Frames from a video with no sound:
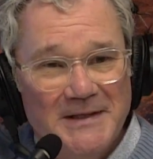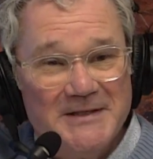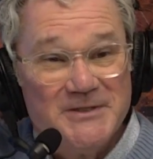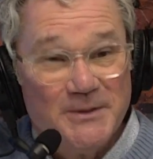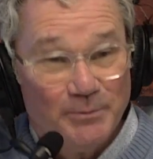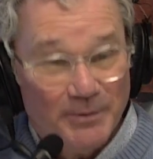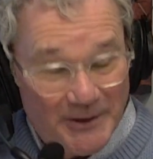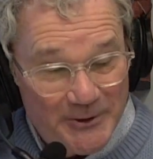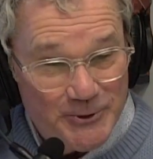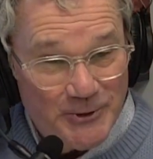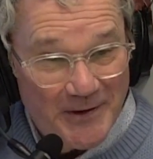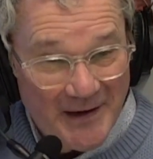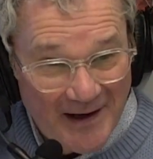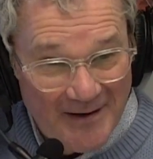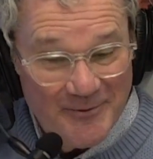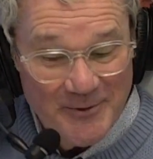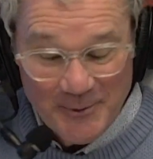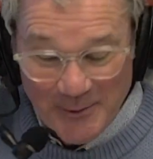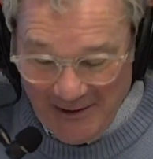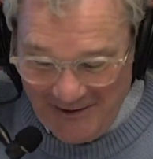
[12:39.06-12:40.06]
it's a pleasure to
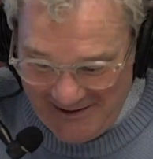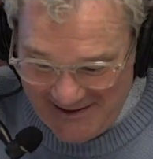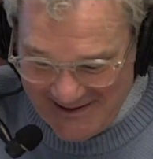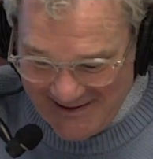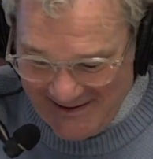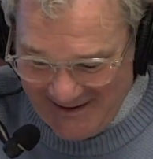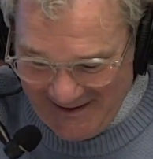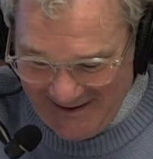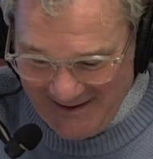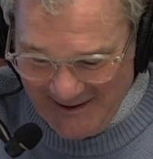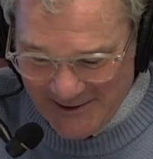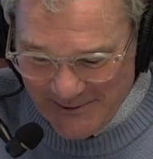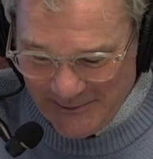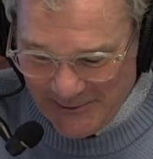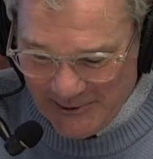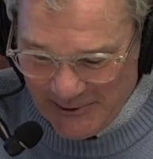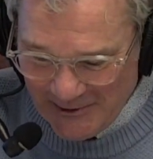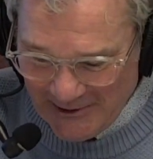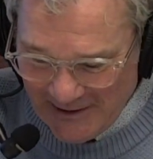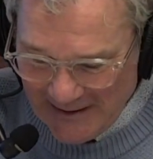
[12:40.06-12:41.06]
have her with us today. That's for
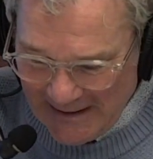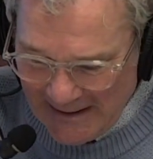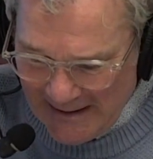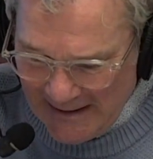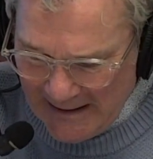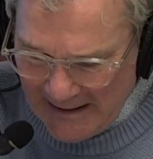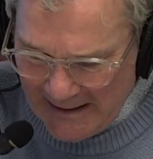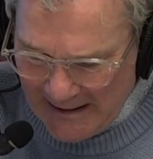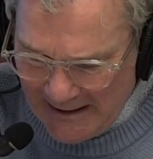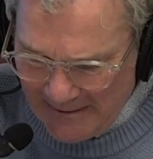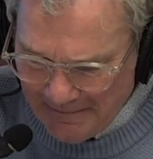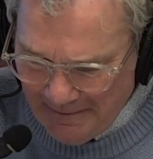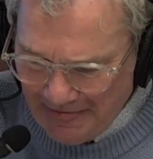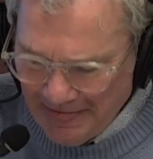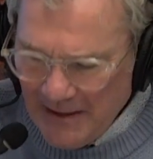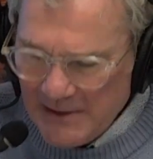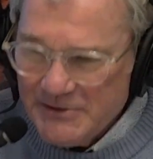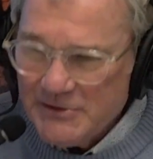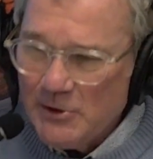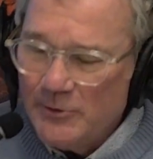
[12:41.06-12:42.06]
sure.
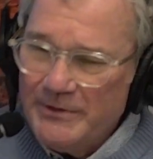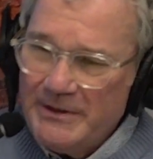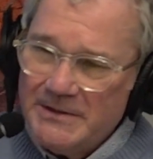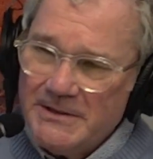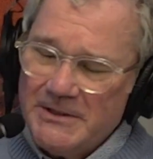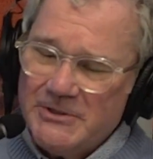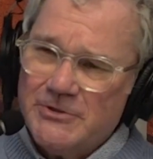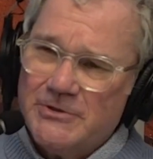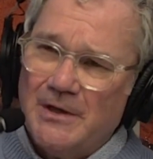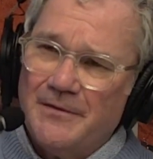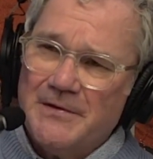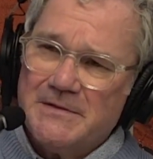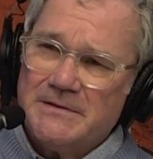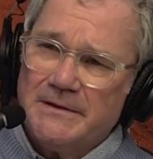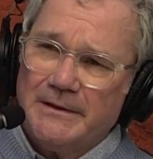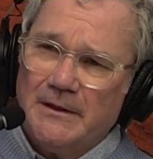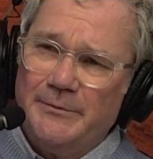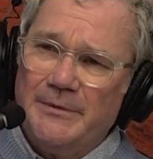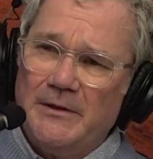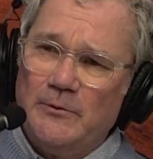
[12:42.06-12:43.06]
So you touched on this a
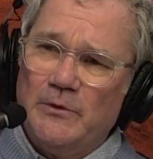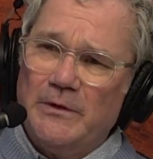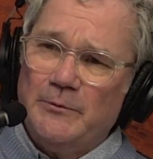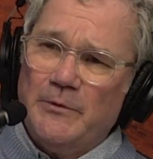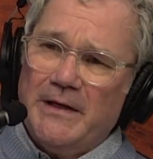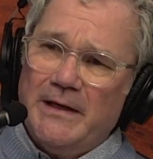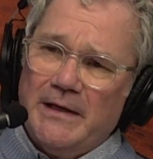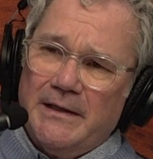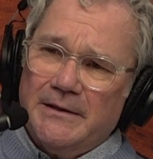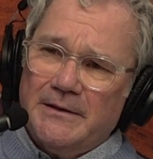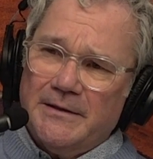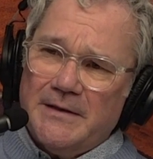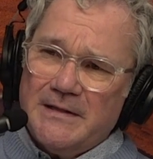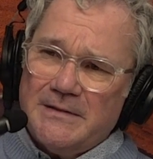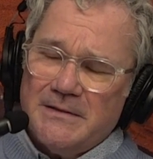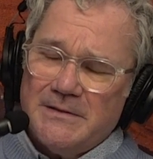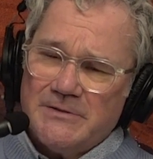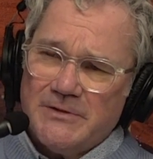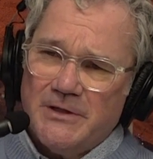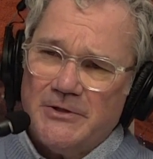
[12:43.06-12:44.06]
little bit when we got into that
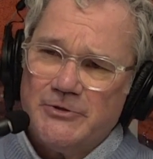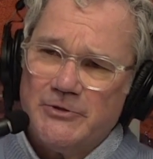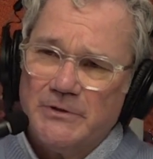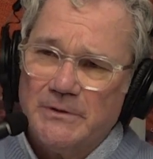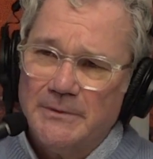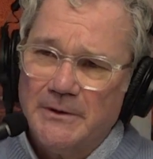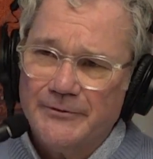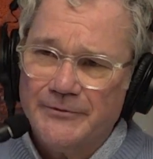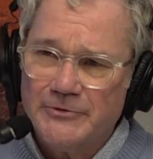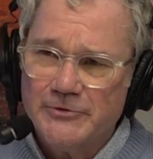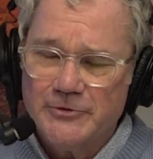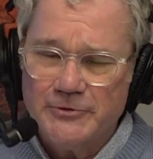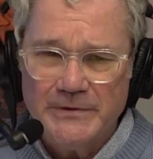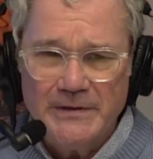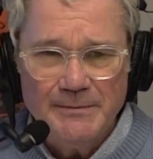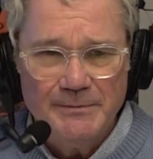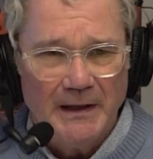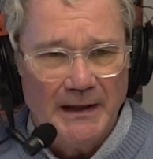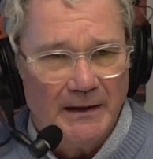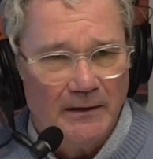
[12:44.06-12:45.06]
discussion about the
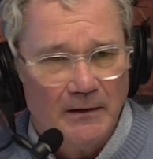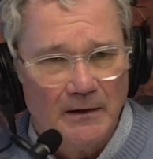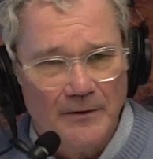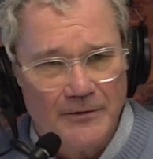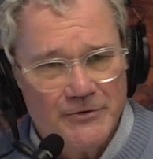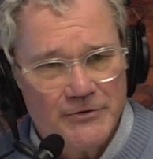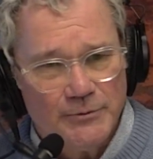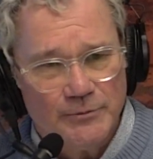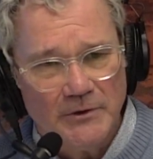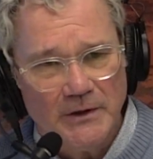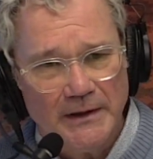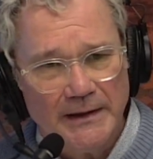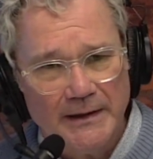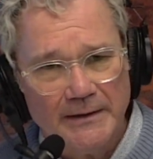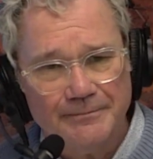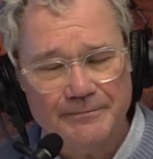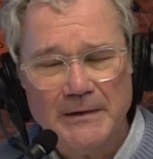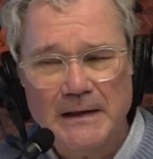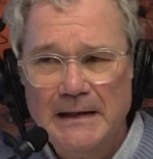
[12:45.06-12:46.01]
tree bylaw that you brought in.